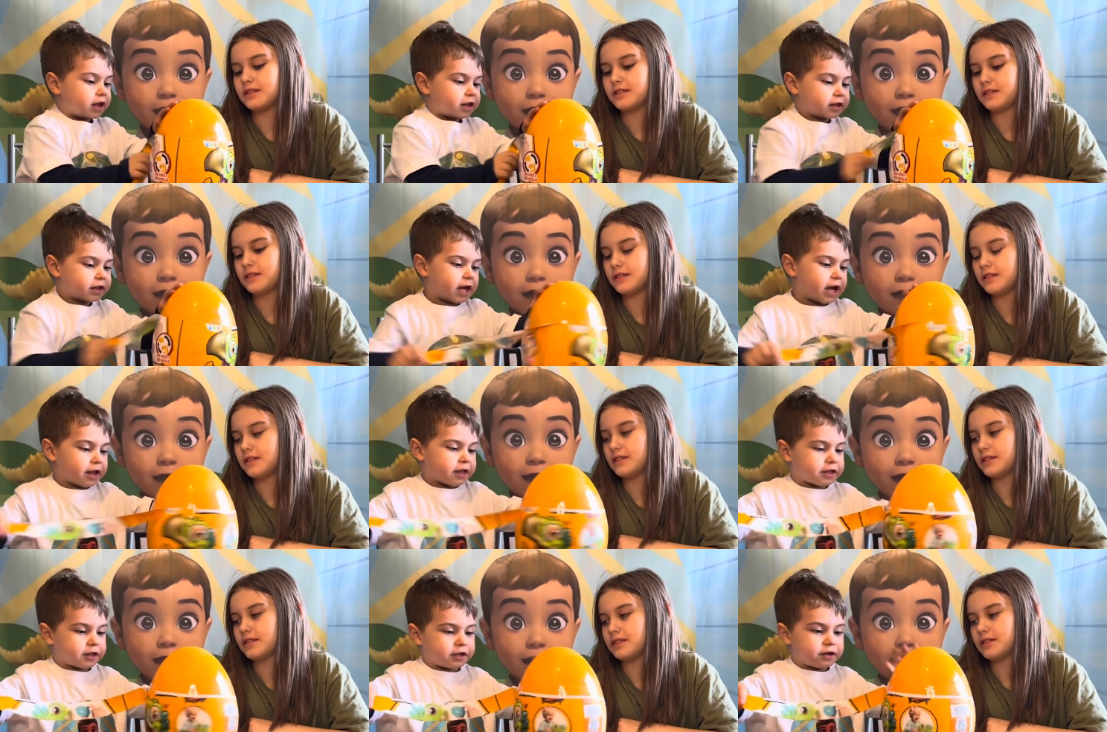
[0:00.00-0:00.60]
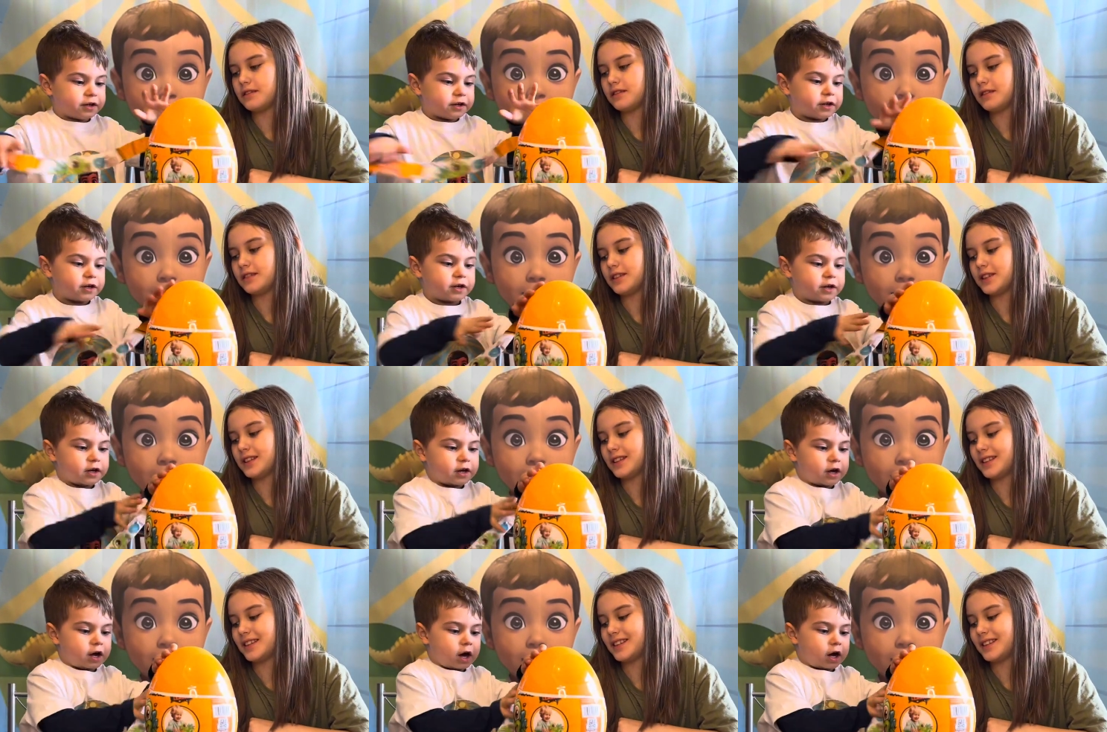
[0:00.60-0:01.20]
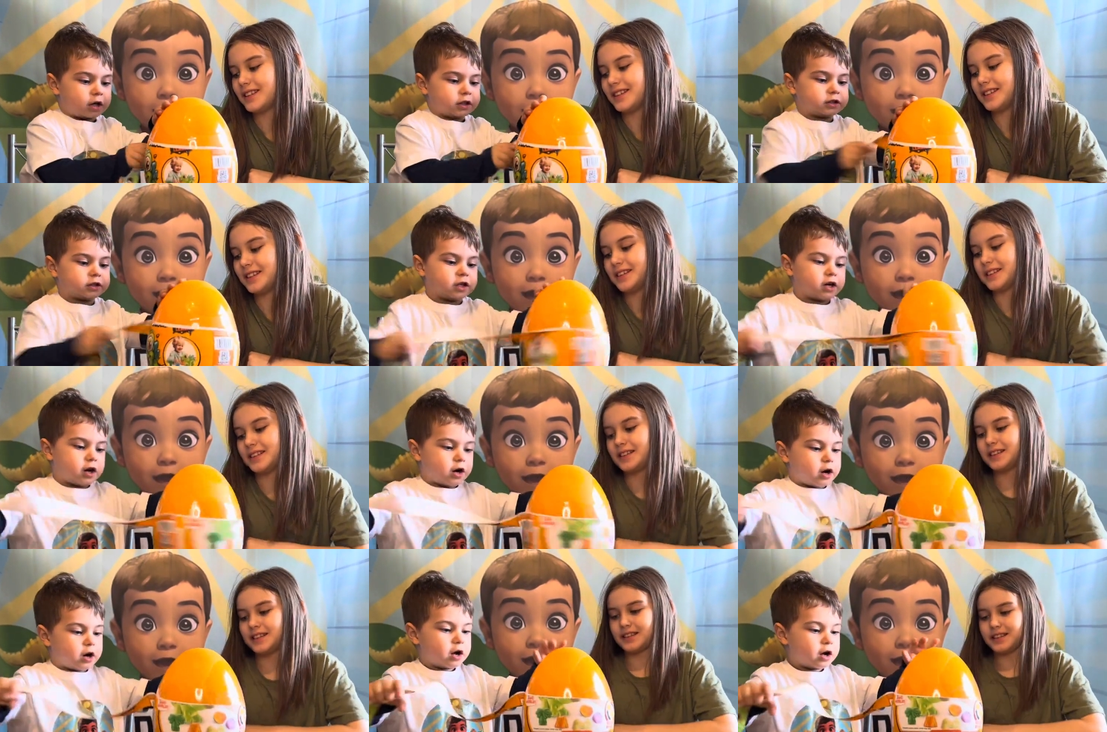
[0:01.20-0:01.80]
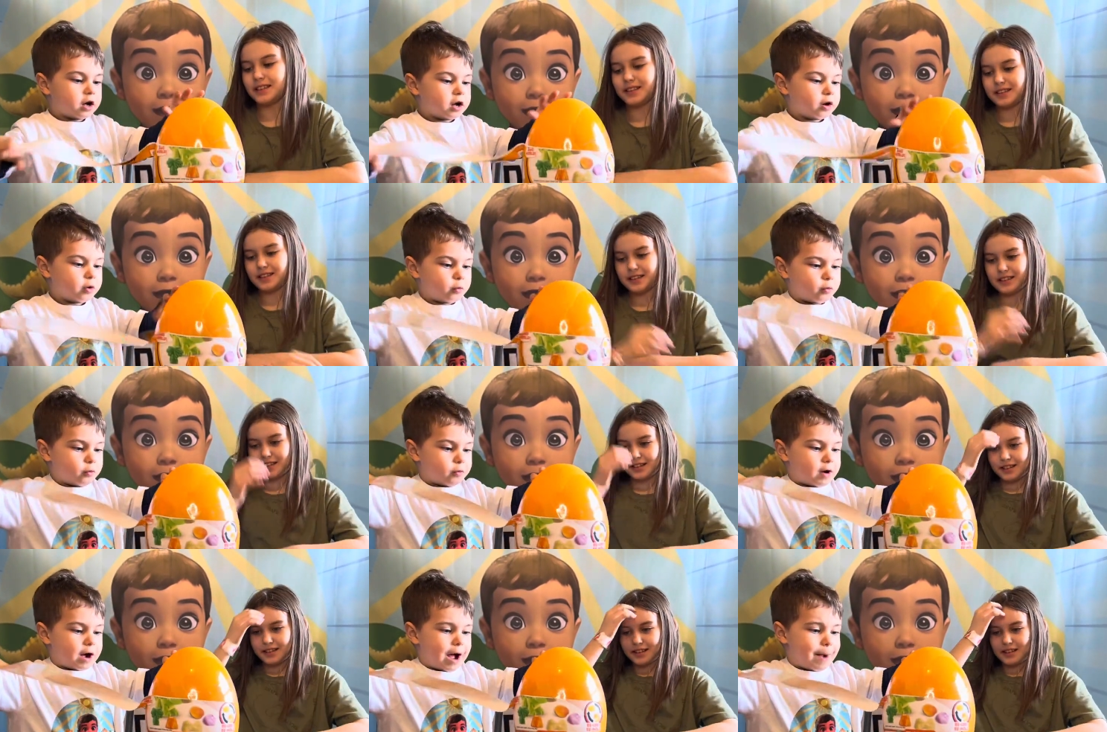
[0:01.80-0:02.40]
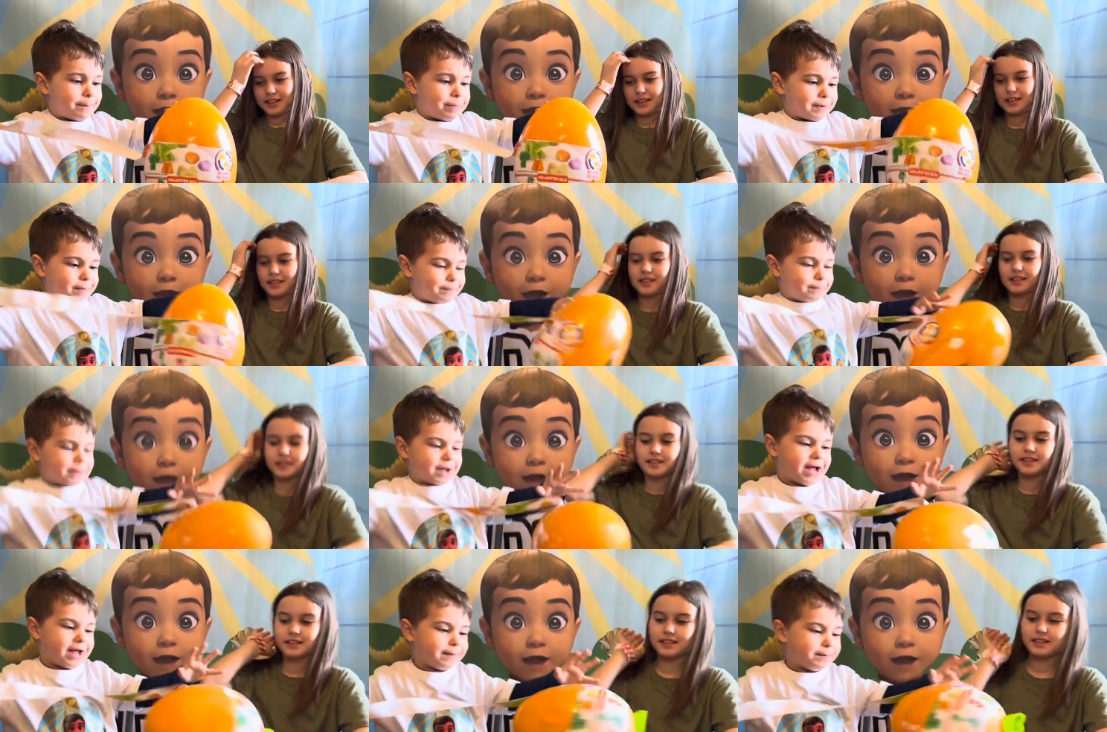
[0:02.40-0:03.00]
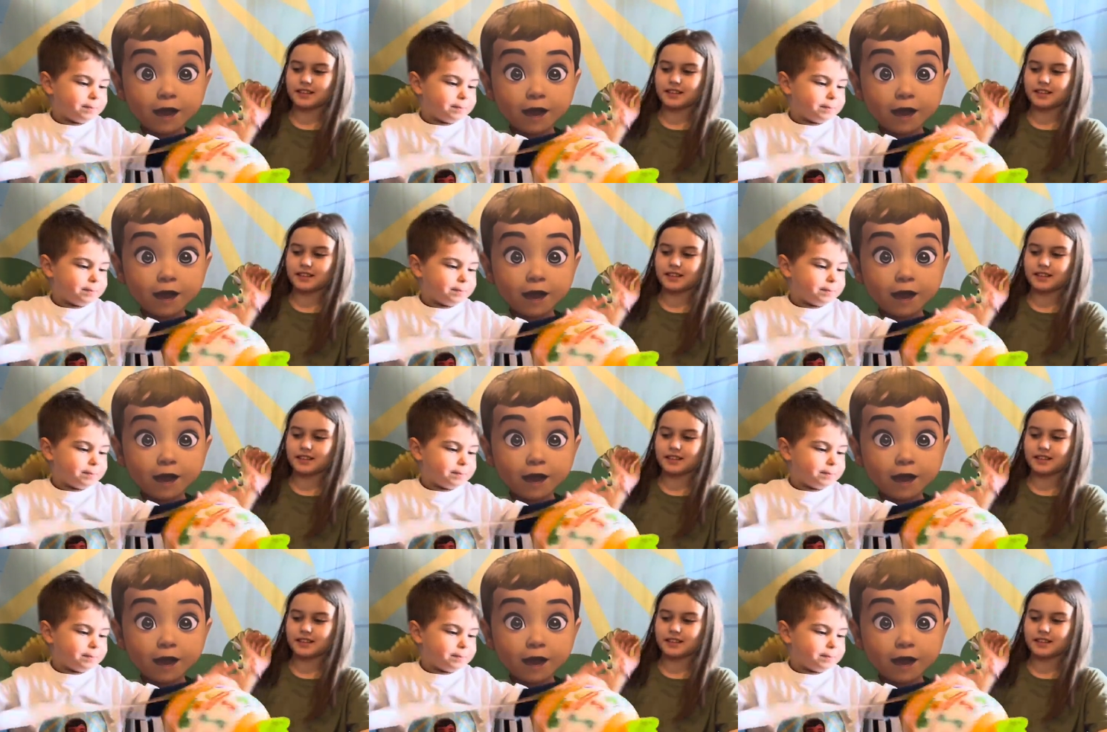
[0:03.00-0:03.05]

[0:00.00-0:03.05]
Speaker 1: another, there's another wrapping